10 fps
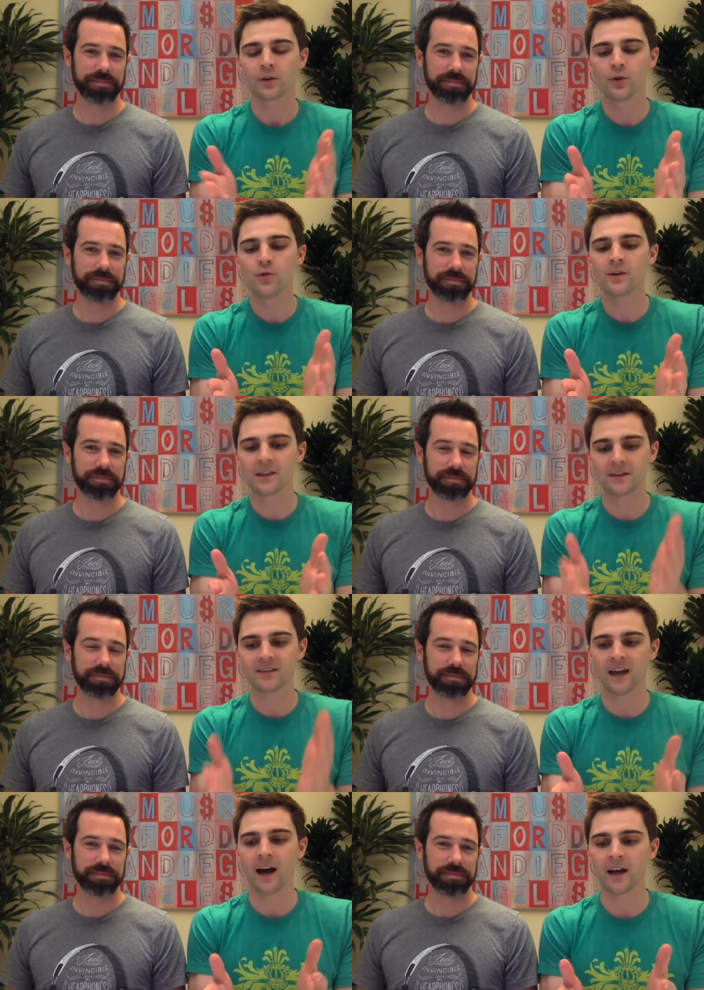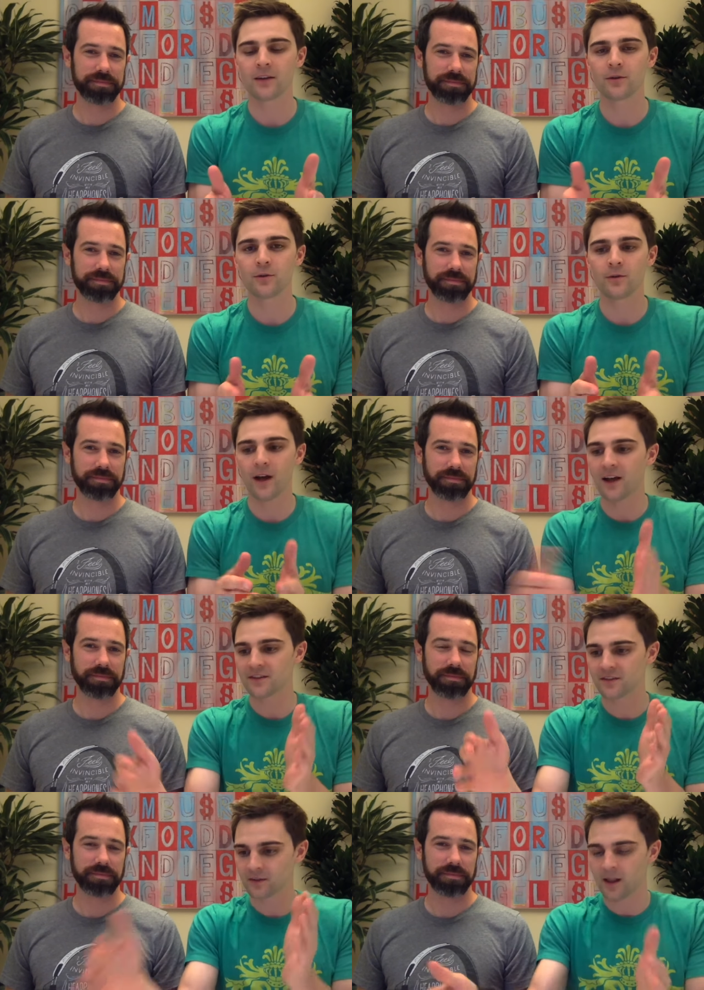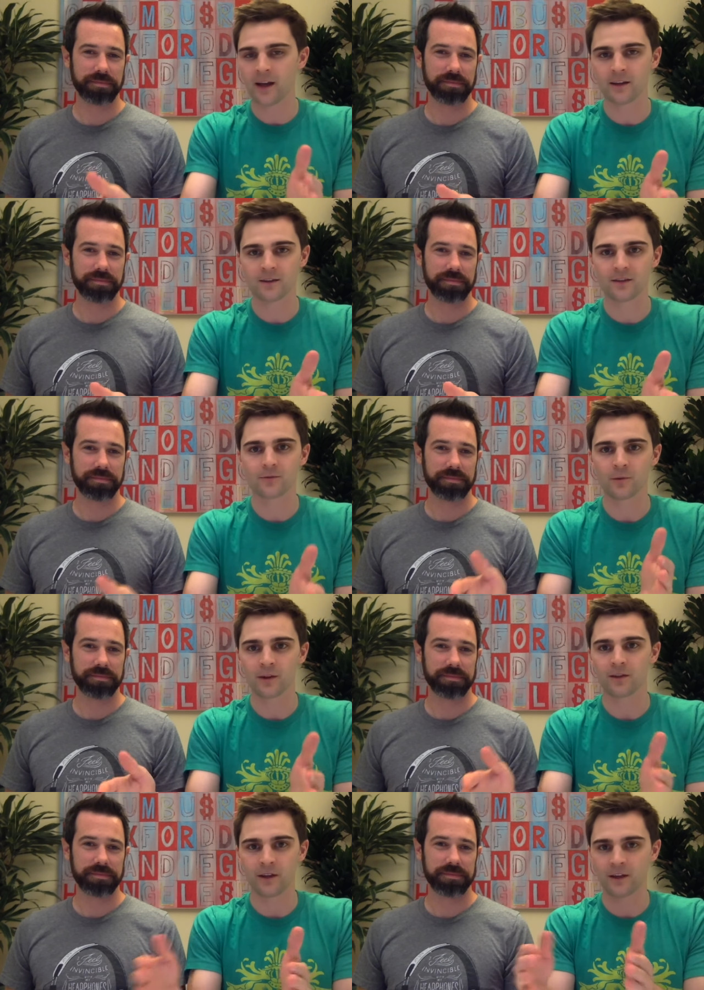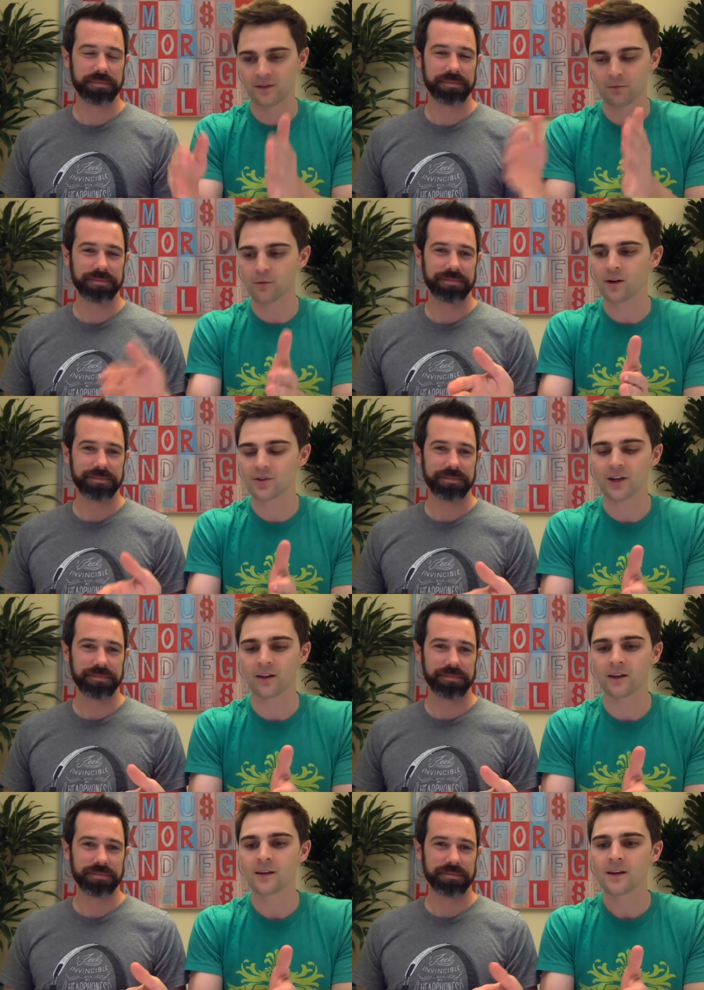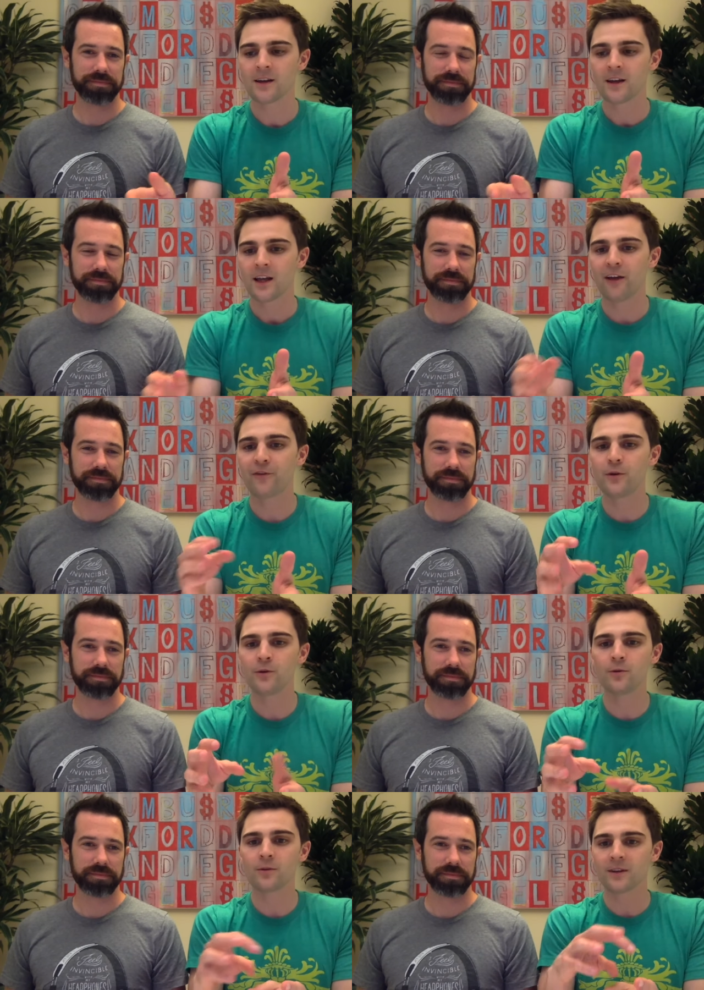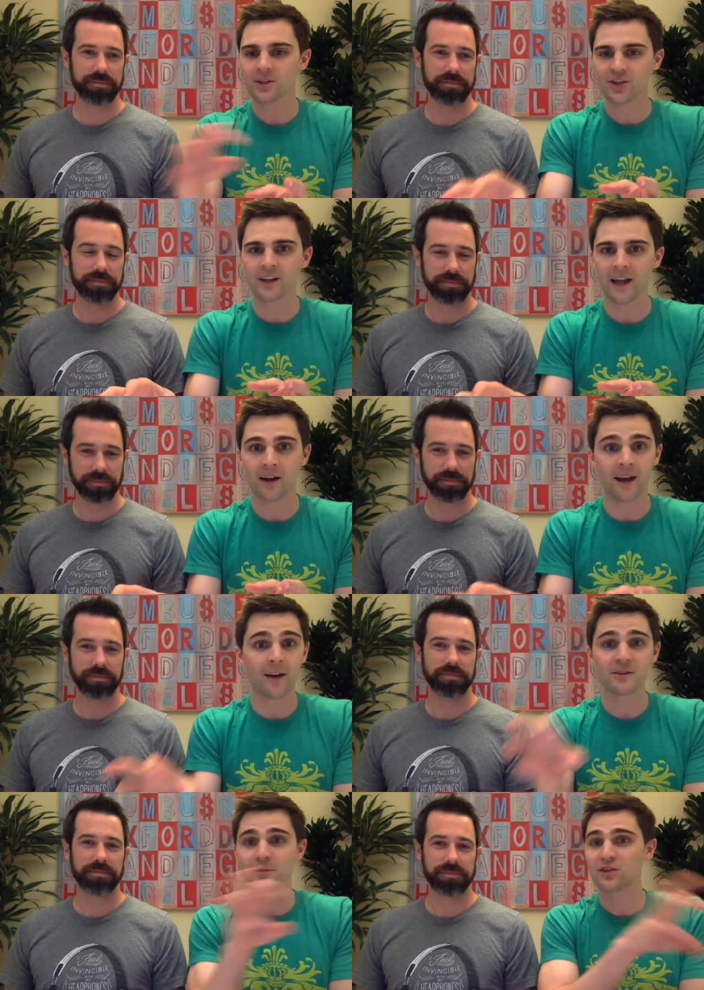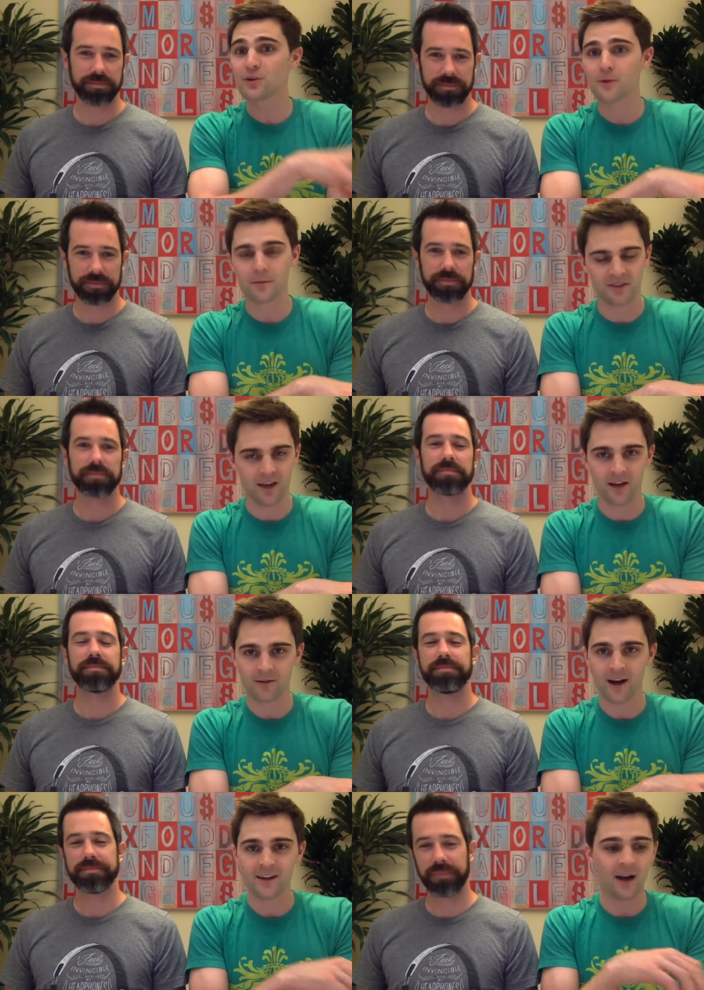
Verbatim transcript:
Speaker 1: You get this guy who has this alliance with like his number one, Shelli. If you get Shelli out, now he's gonna be super upset, right?